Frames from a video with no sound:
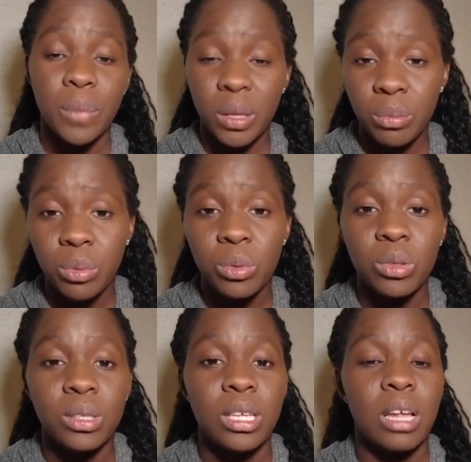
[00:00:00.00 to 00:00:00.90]

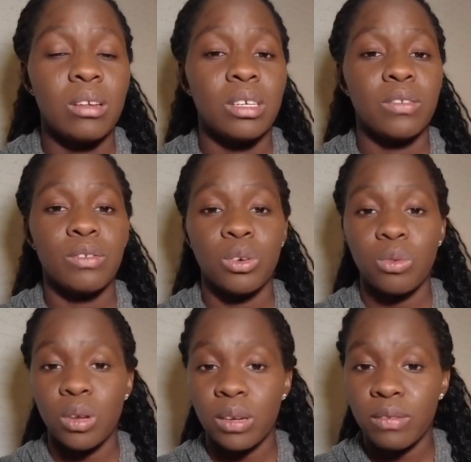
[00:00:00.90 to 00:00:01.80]
people. They are looking for
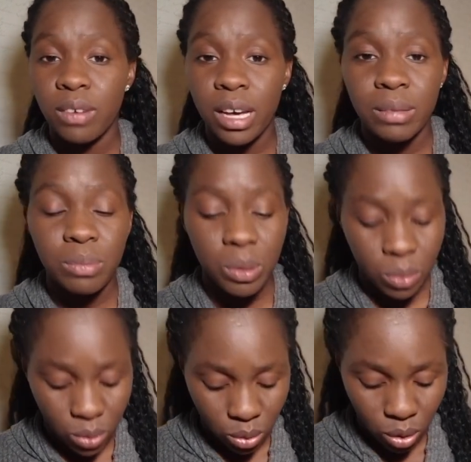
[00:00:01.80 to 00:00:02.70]
qualified
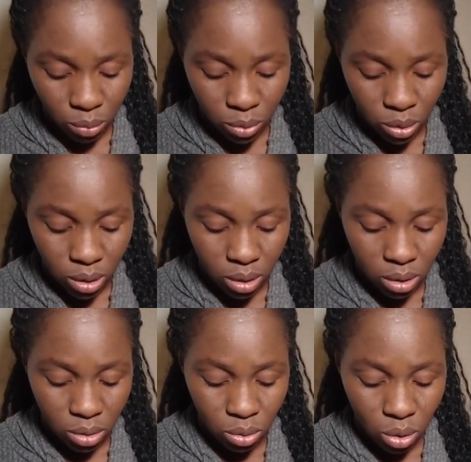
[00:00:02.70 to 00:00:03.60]
people to come
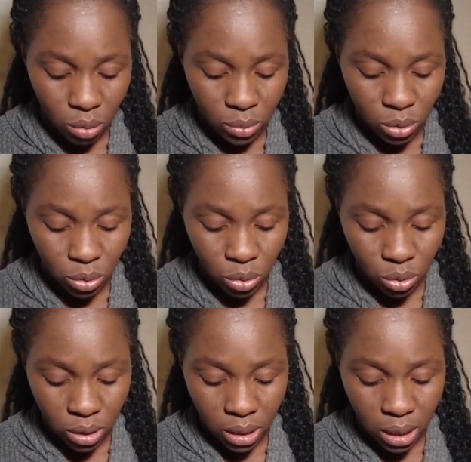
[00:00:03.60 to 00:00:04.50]
to
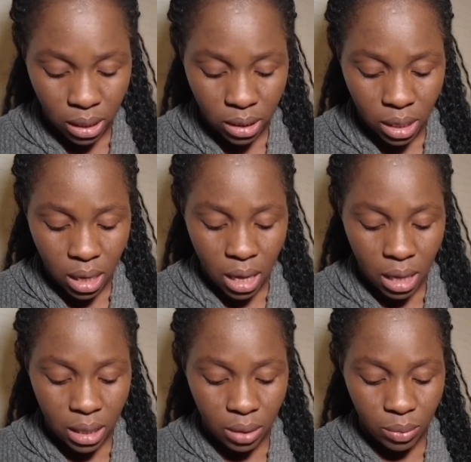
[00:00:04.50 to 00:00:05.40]
New Zealand.
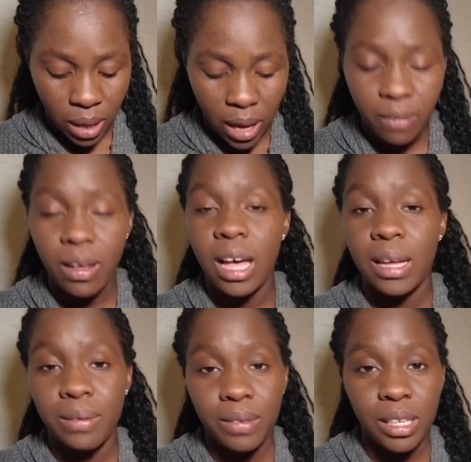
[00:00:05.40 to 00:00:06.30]
And then we have
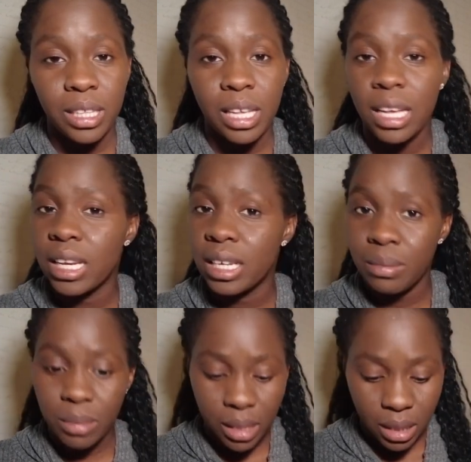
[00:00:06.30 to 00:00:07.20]
Arvida
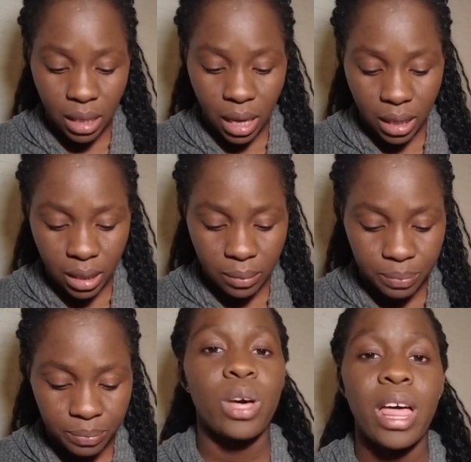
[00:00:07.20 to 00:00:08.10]
Limited,
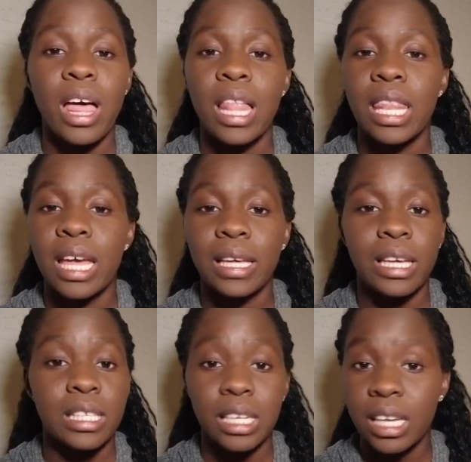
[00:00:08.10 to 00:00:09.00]
for like,
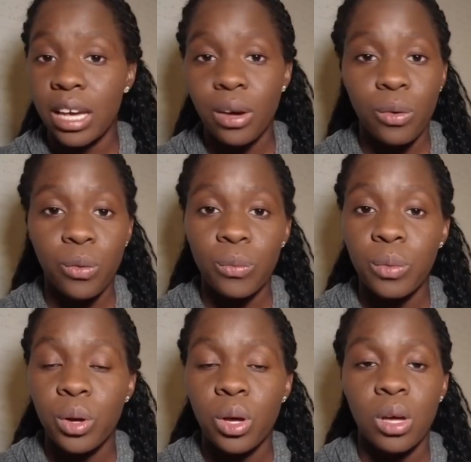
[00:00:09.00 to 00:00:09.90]
it's a care home,